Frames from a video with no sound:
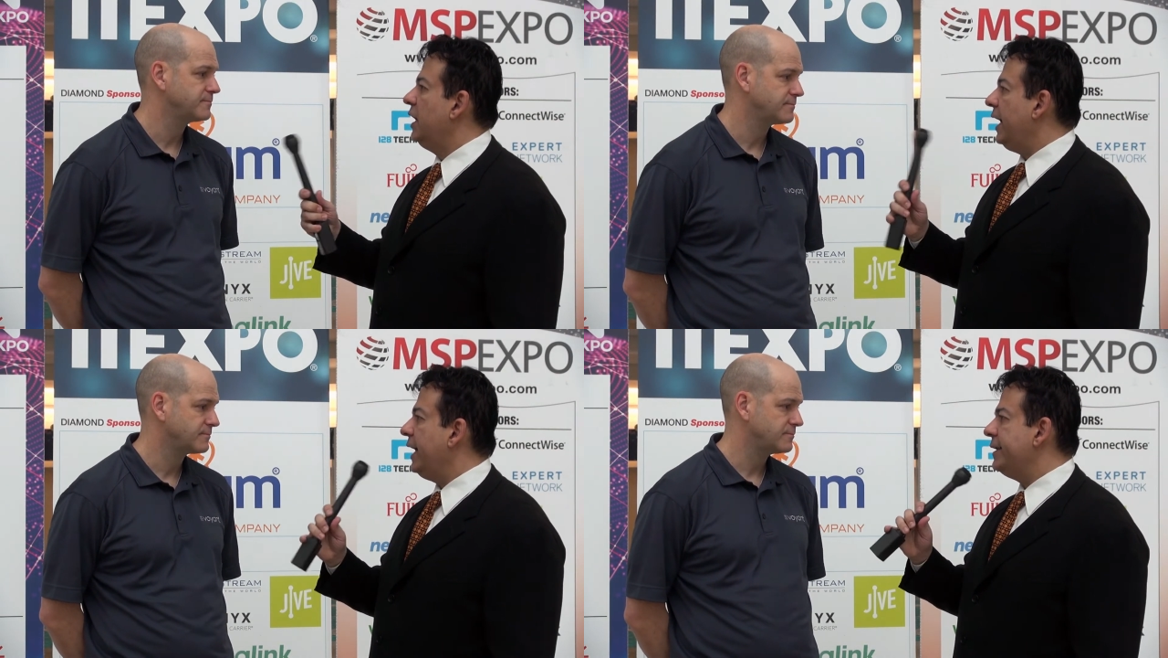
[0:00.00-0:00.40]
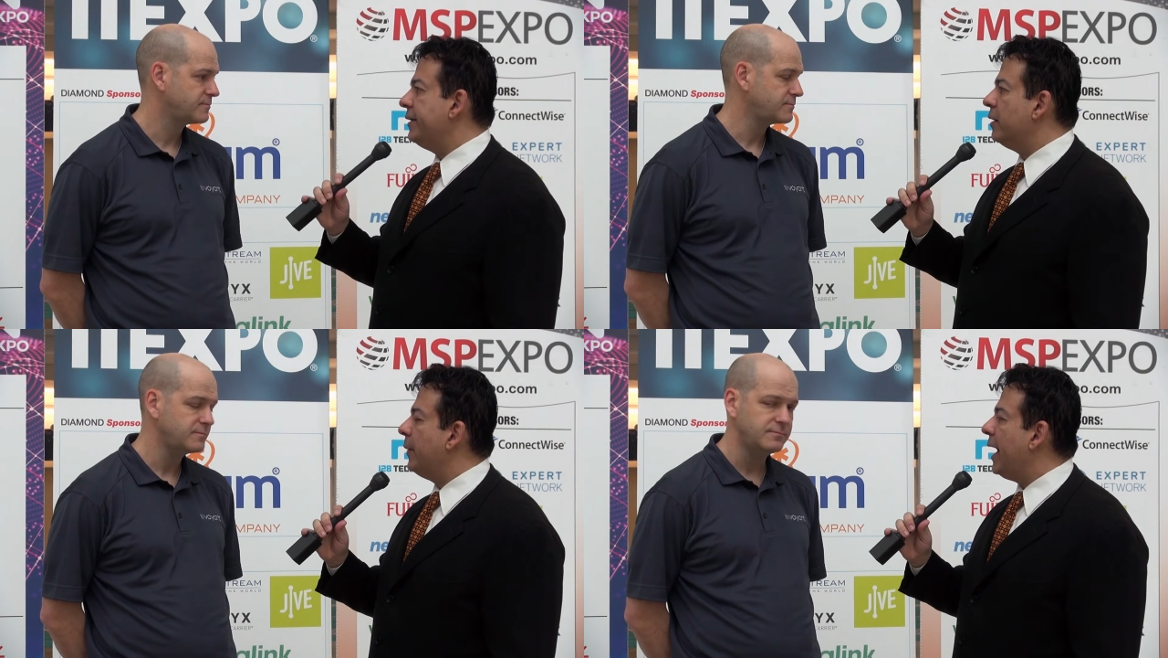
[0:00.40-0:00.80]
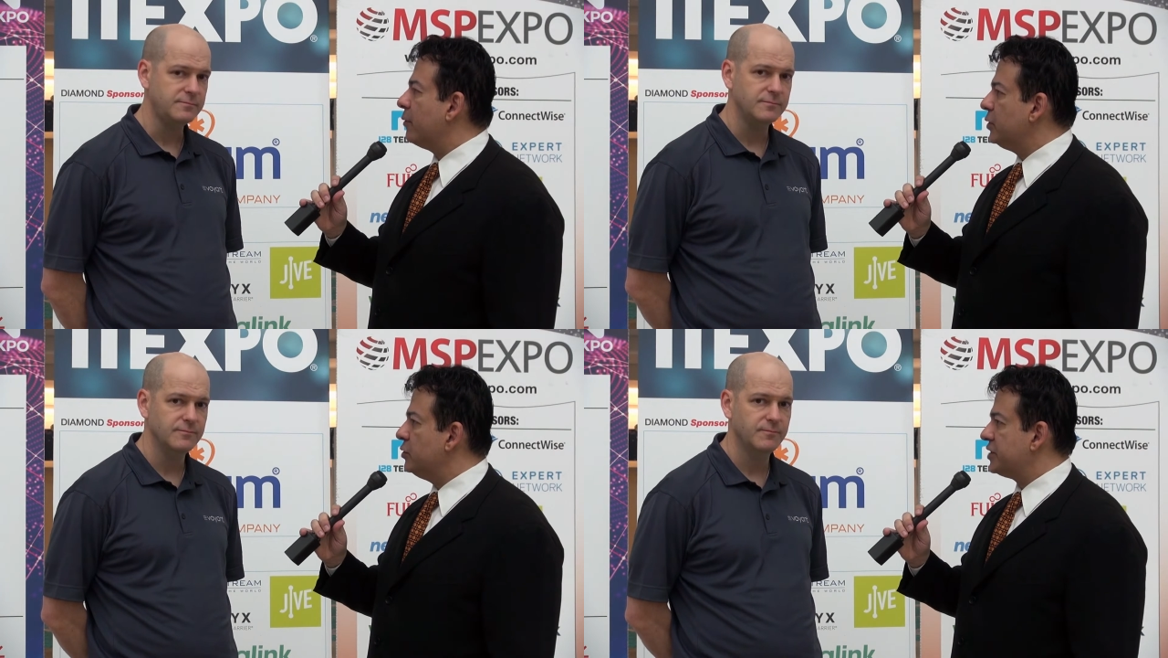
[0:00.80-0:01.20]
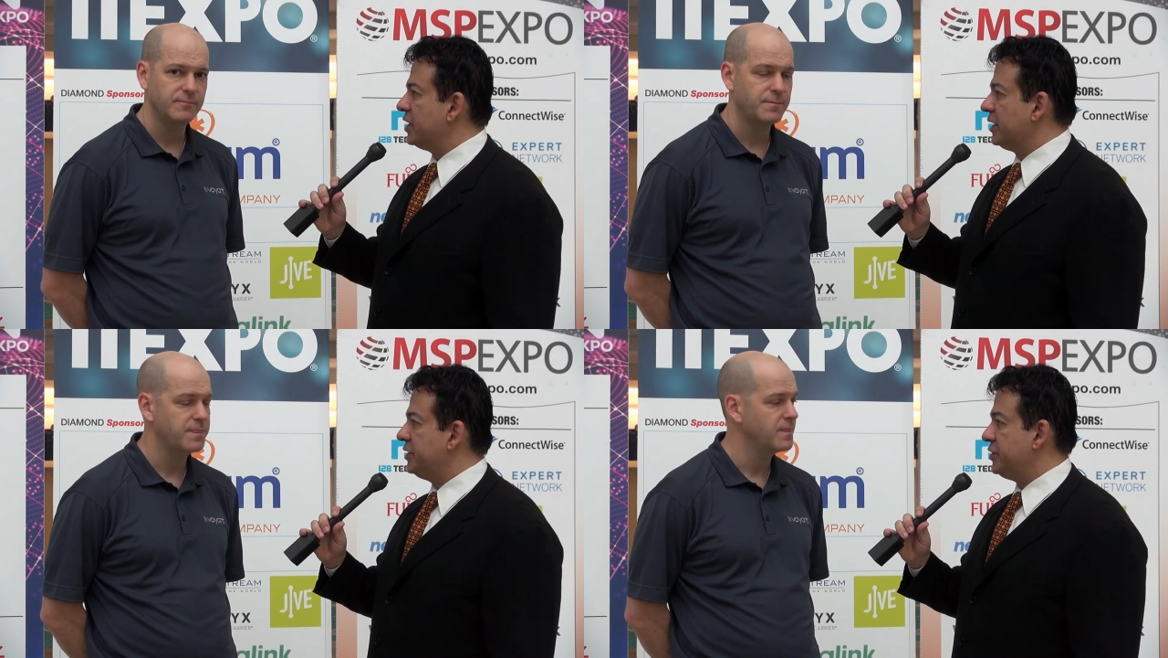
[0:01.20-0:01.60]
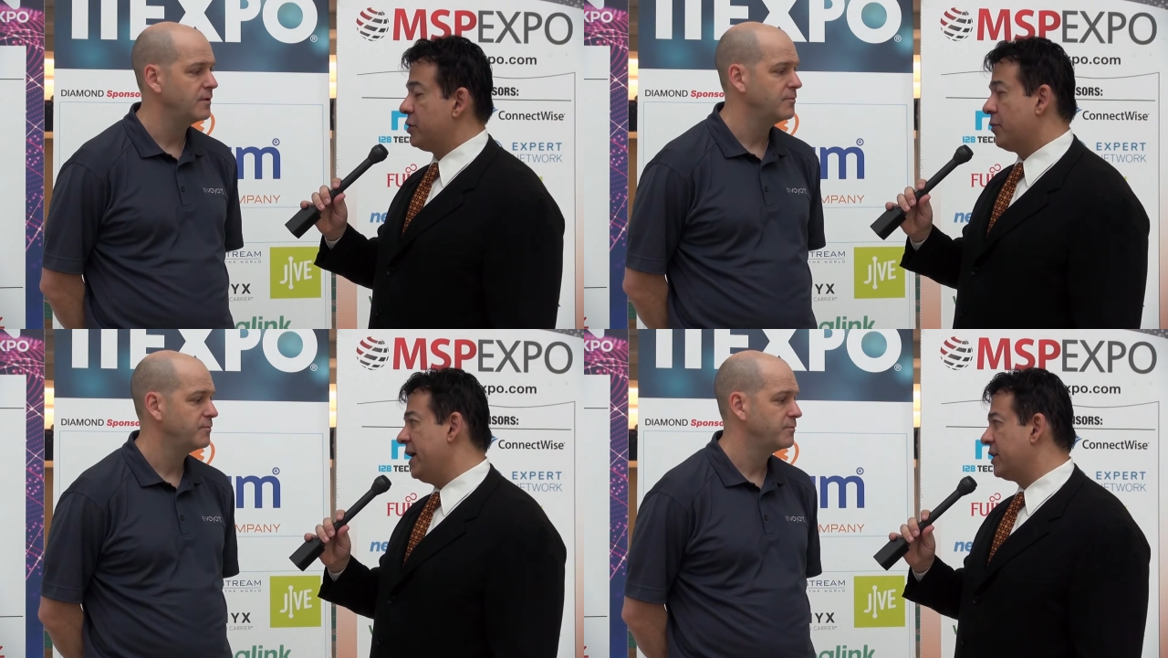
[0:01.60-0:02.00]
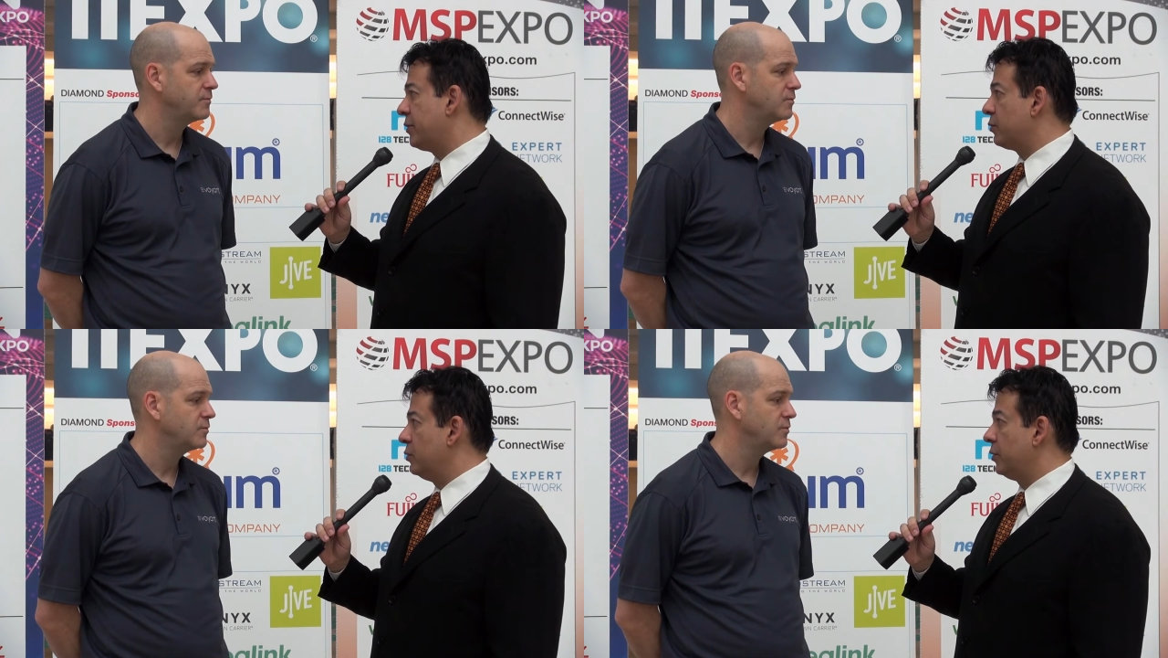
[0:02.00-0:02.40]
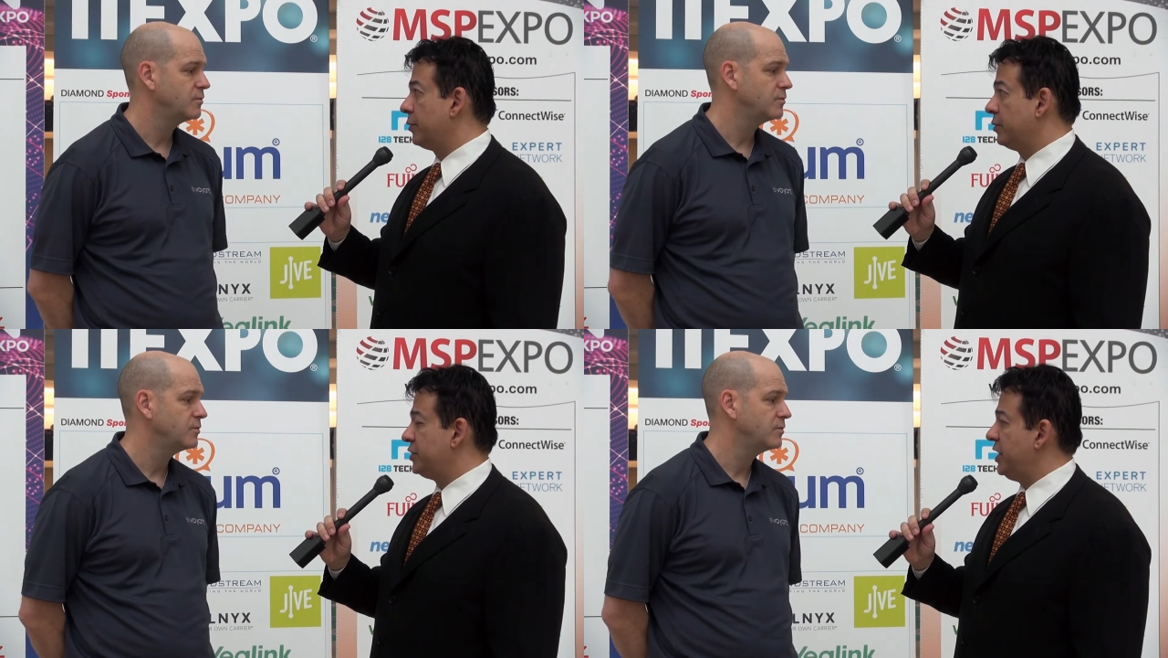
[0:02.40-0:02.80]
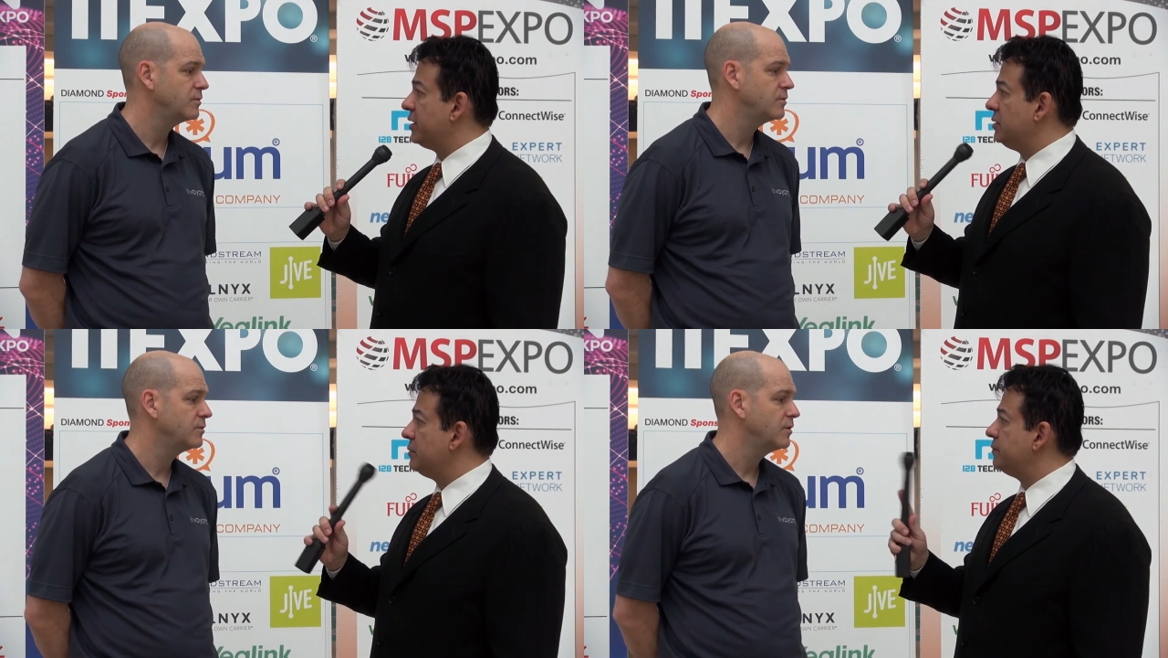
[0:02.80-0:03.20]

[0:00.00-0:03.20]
Speaker 1: And um, how are you selling? Is it direct through through a channel?